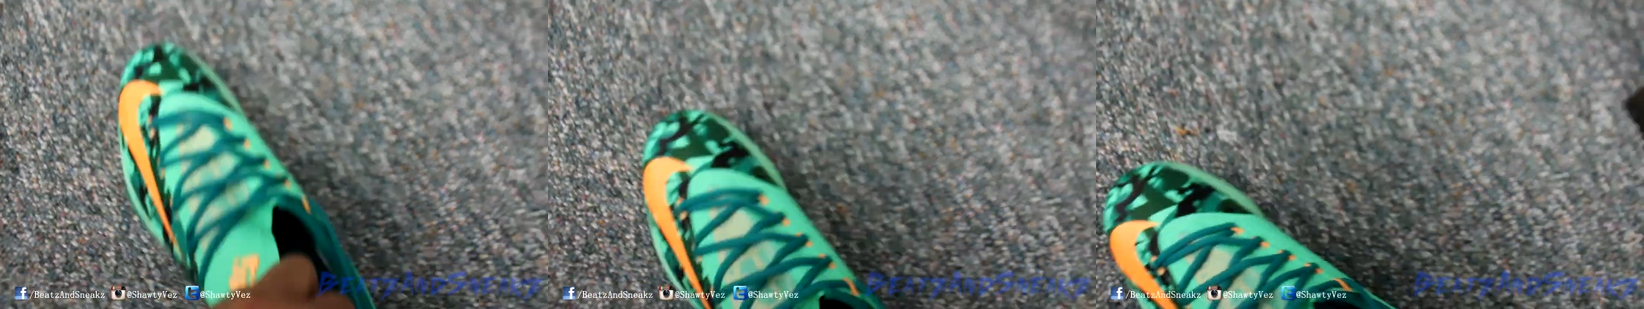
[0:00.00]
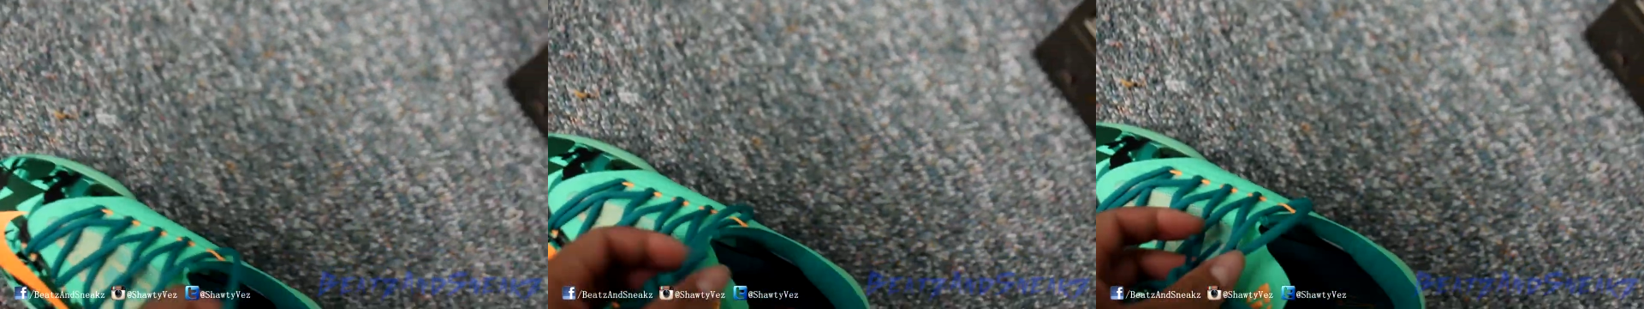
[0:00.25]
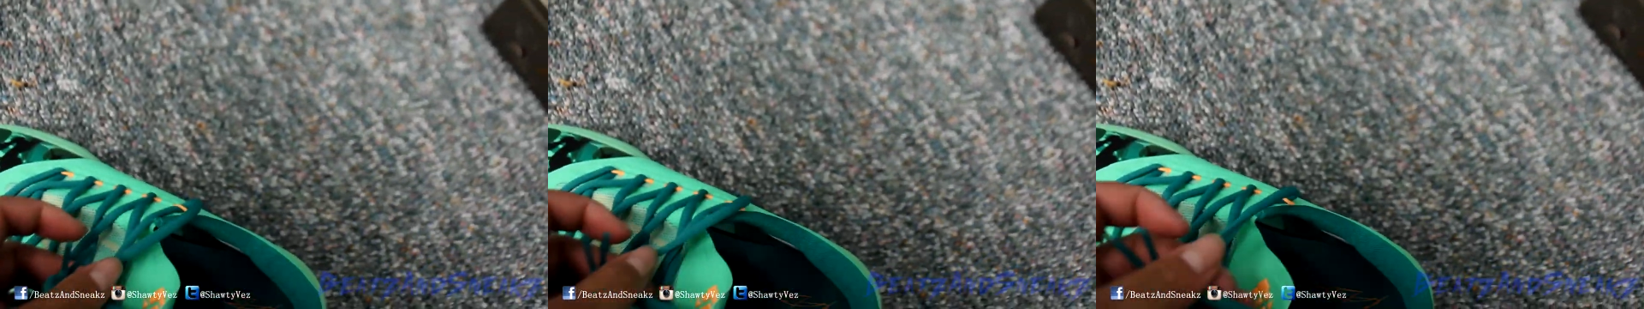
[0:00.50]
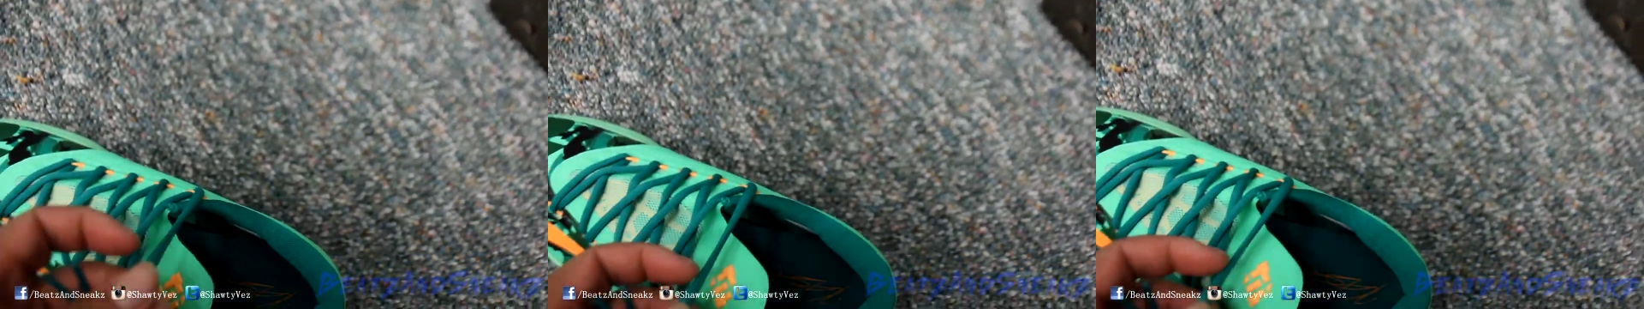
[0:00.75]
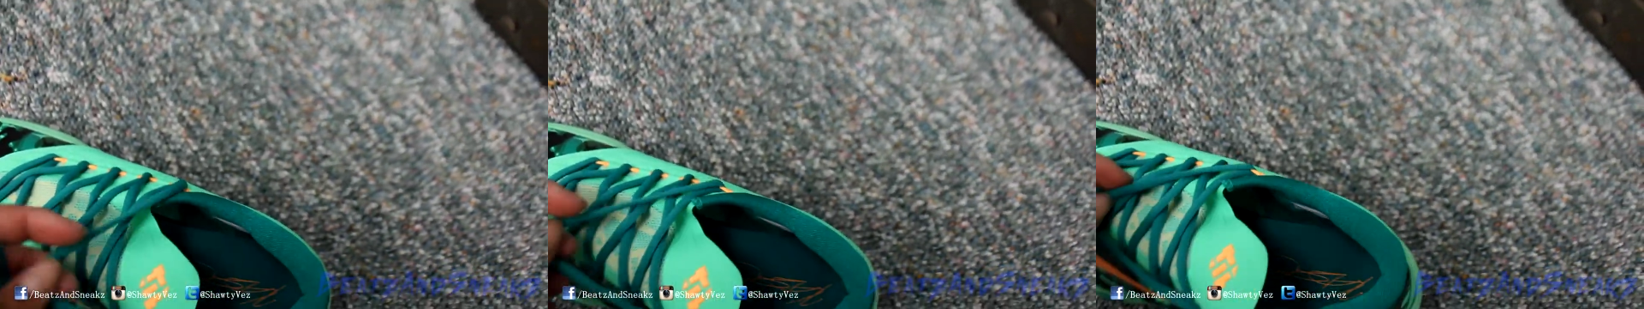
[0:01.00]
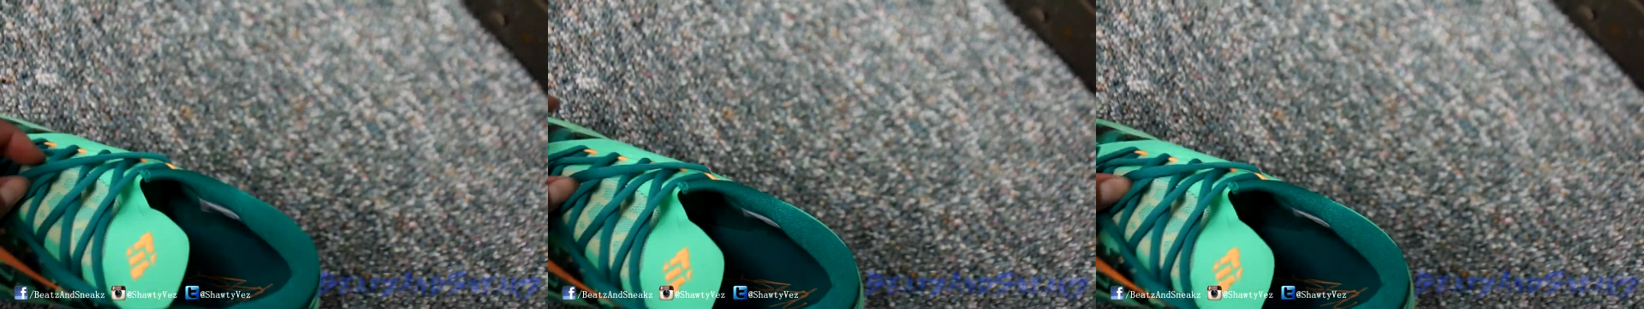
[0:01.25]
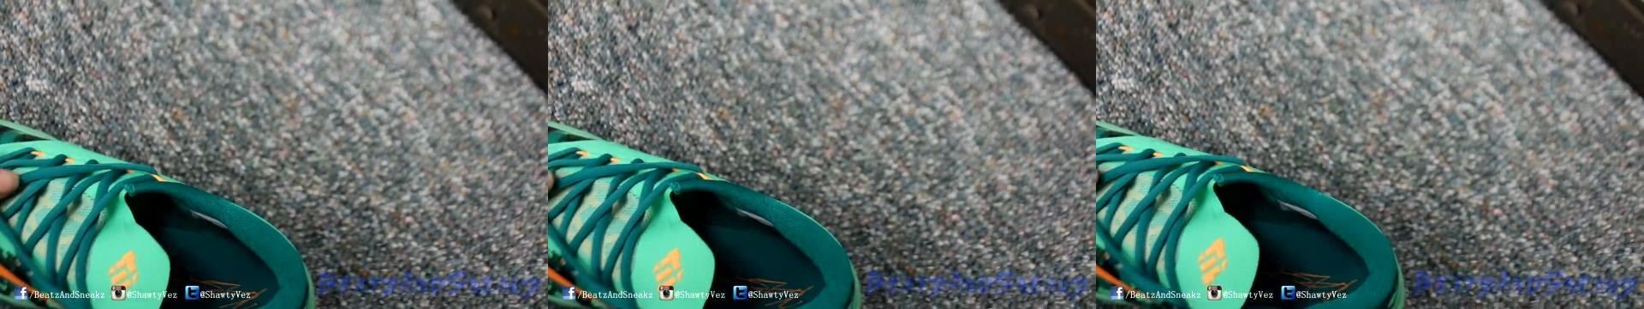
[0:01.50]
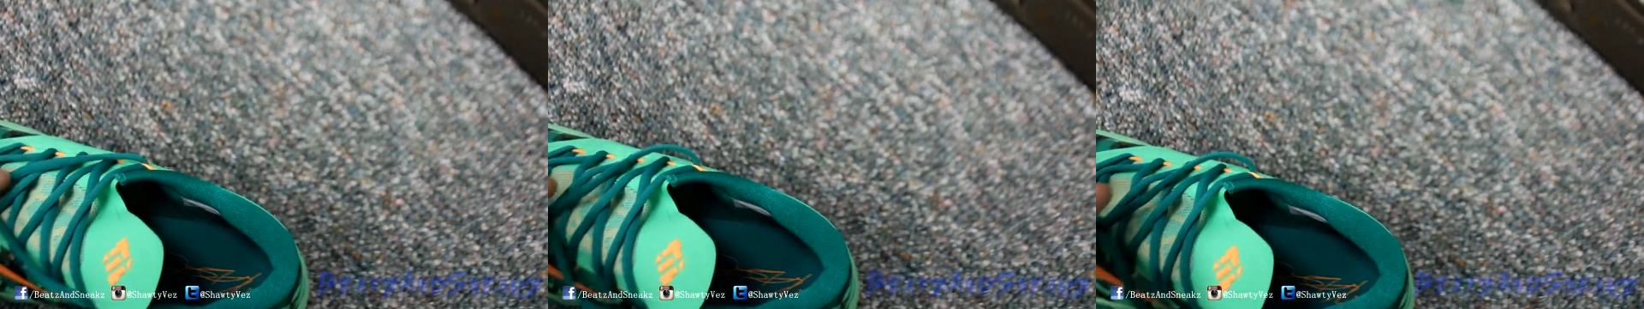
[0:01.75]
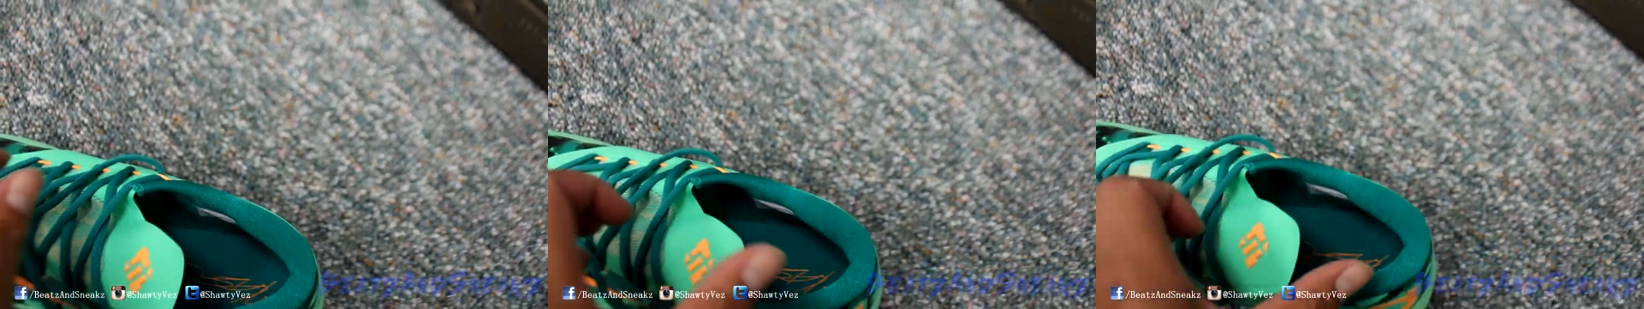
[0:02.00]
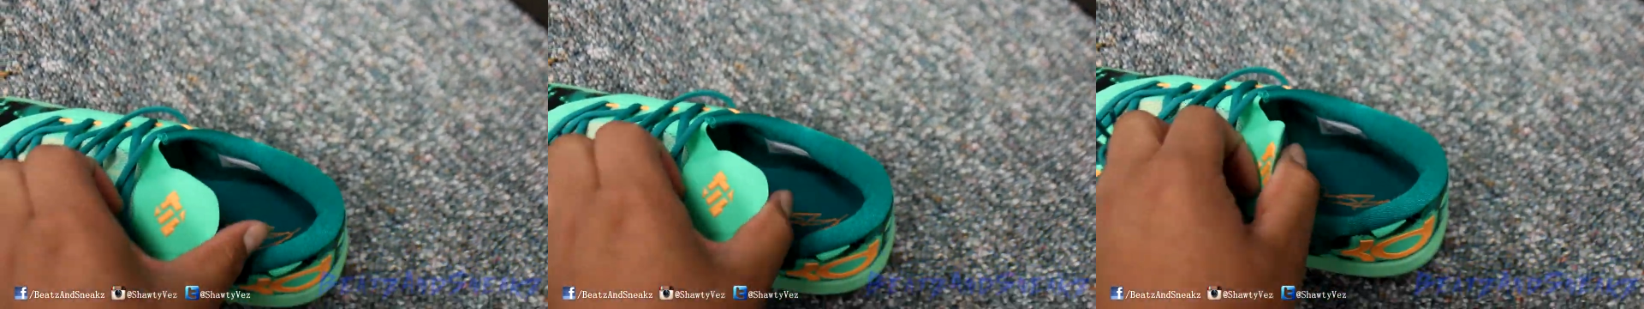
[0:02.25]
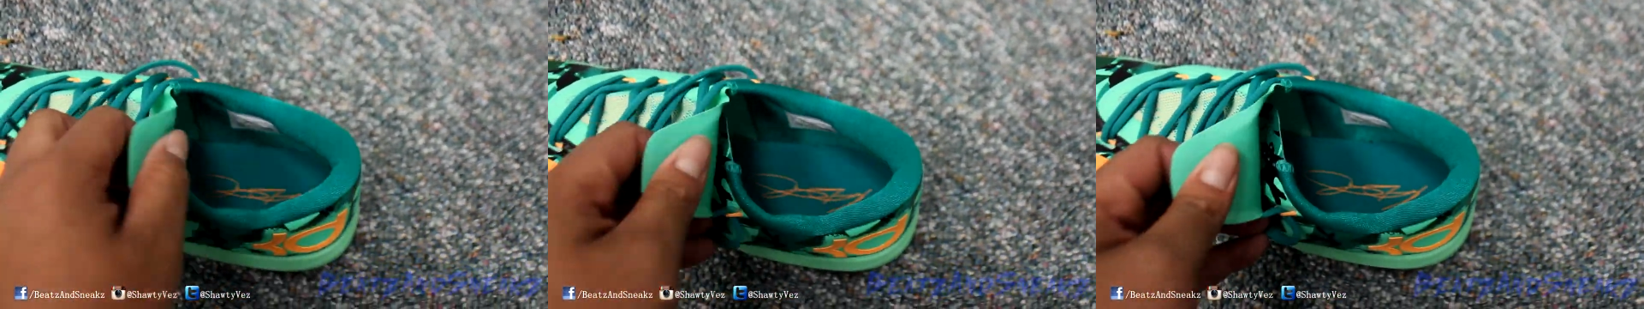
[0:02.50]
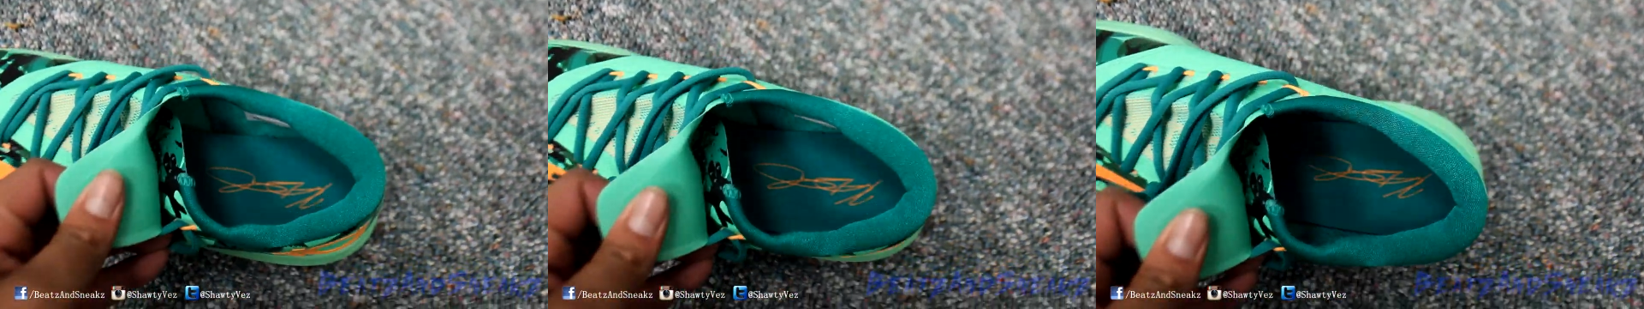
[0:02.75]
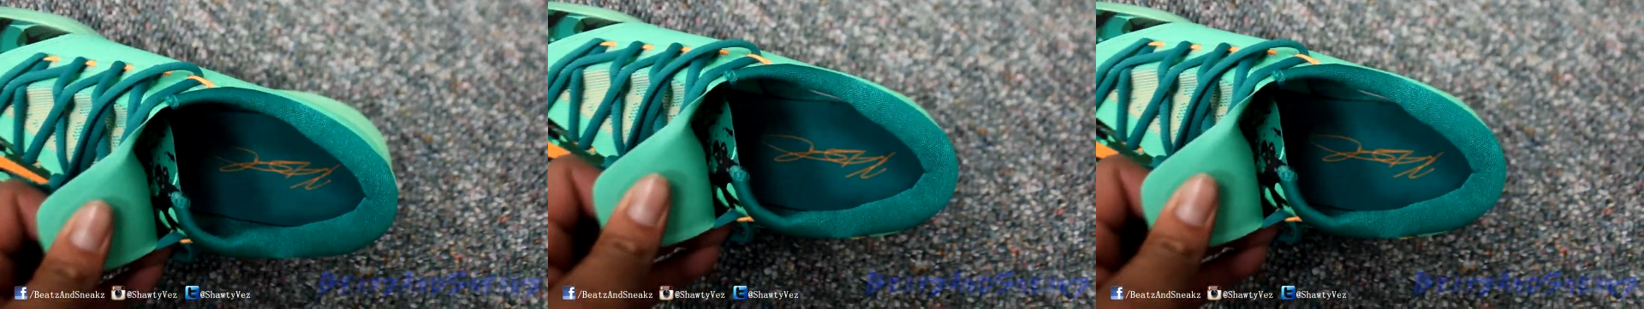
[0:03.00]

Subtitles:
No face is visible, so there are no lips to read.